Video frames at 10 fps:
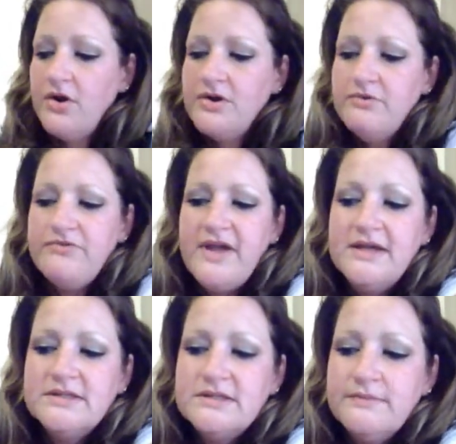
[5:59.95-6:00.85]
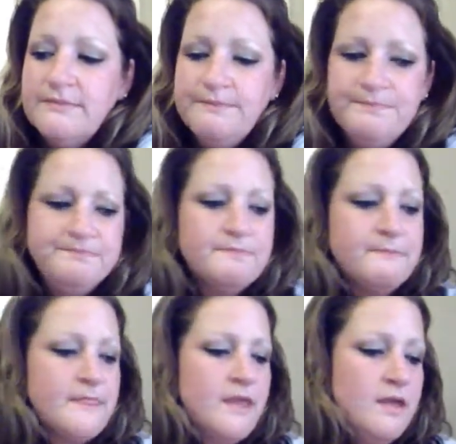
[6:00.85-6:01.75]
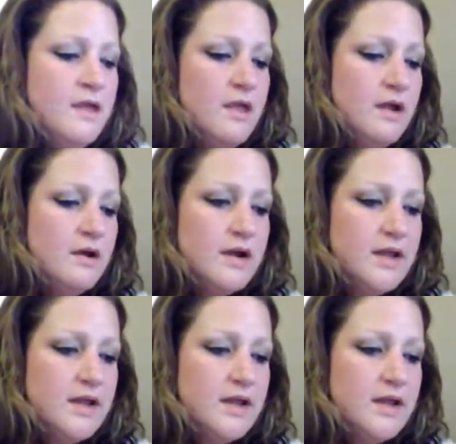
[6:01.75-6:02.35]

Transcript: on your face. All